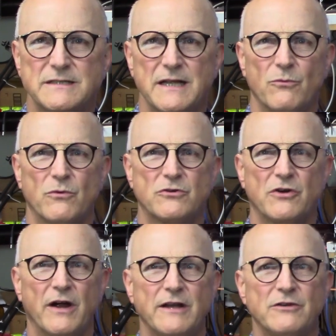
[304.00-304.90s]
that we're
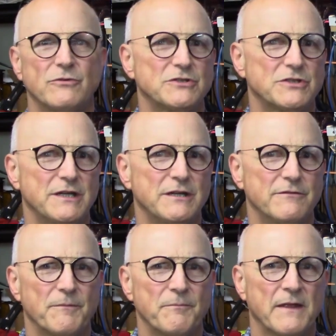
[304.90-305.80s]
trying to
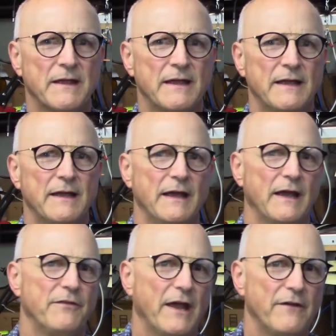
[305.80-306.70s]
achieve.
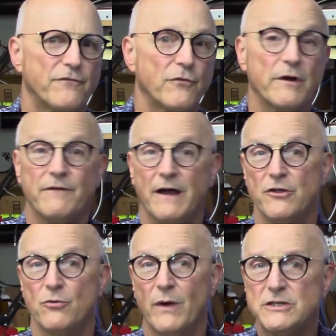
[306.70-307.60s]
And then for
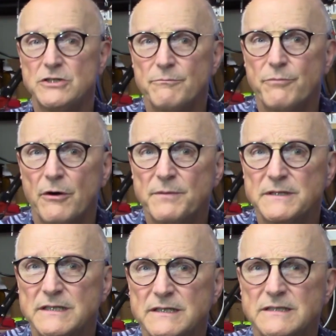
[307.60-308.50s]
evaluation
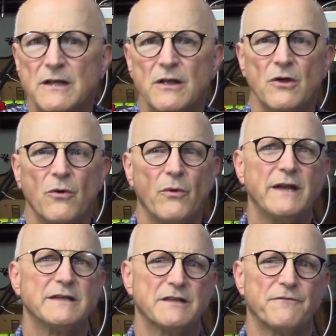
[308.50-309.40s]
purposes, what
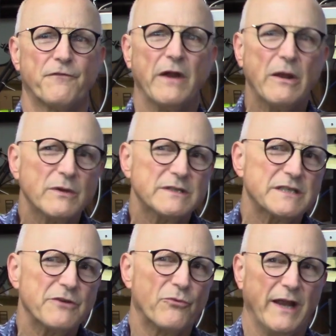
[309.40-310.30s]
is the
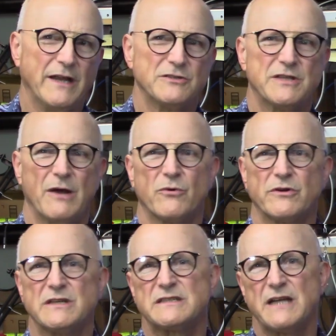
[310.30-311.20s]
frequency range that we're
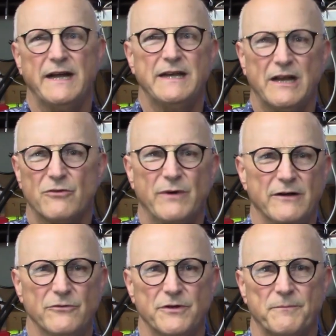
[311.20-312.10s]
designing
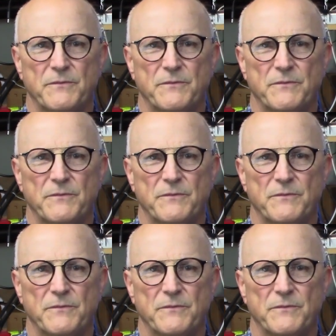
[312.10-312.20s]
around?